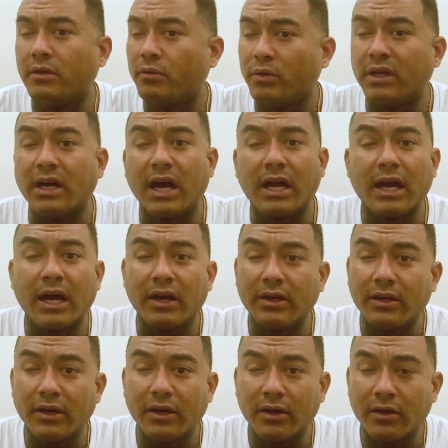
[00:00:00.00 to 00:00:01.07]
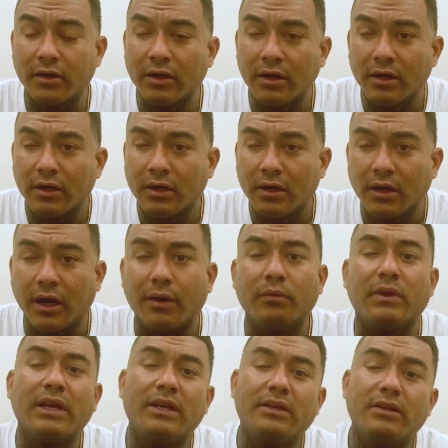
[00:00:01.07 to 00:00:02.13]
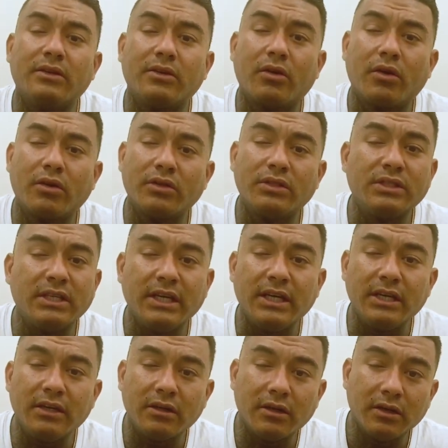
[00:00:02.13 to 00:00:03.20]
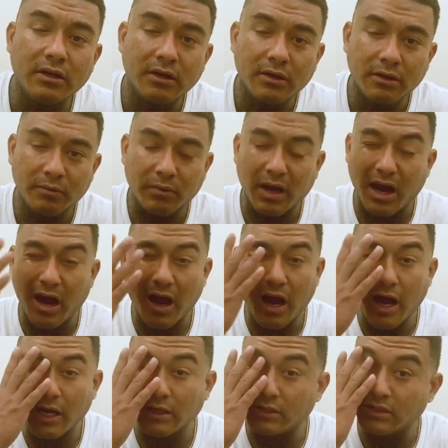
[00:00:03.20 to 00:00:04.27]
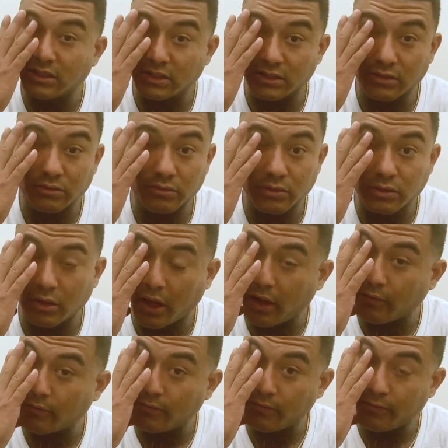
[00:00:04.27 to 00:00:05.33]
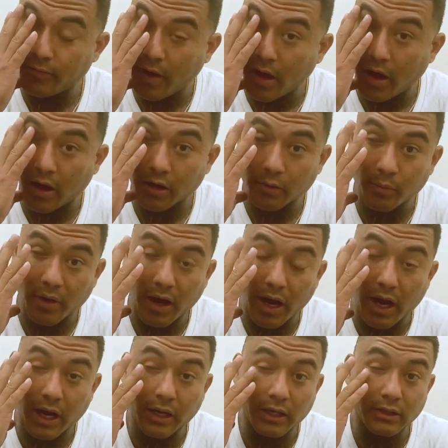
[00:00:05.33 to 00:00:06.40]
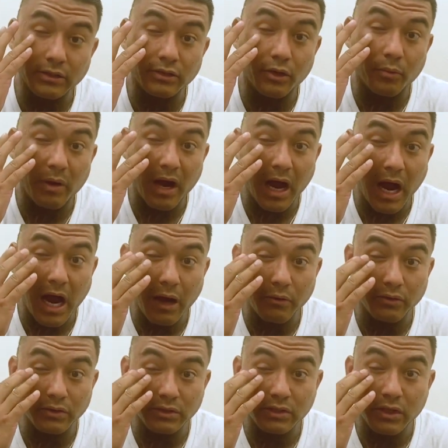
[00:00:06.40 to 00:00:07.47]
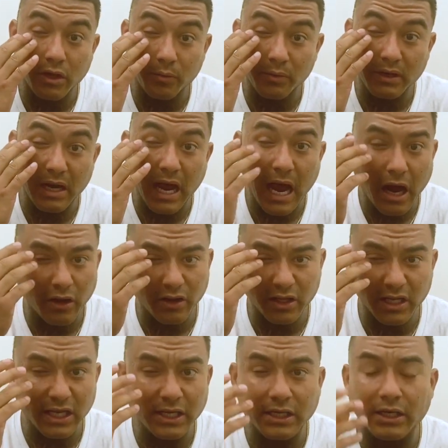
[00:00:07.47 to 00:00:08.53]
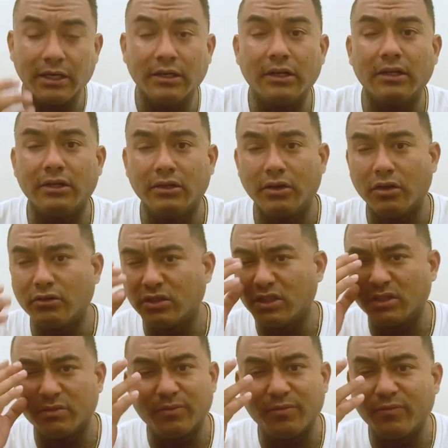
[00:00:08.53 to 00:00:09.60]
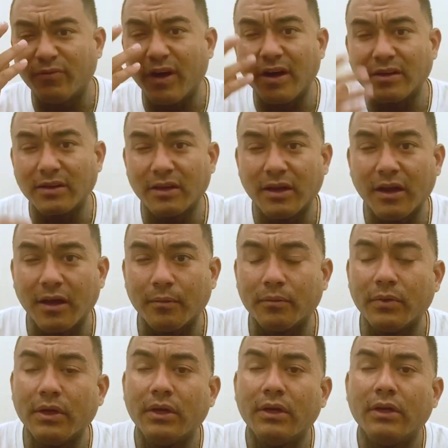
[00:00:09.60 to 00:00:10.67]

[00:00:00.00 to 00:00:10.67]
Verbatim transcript: we got out of there. I'm laying in the car seat. My eyes just I'm like fuck. My eyes, you know, my eye was coming out leaking. You know, just fucked up.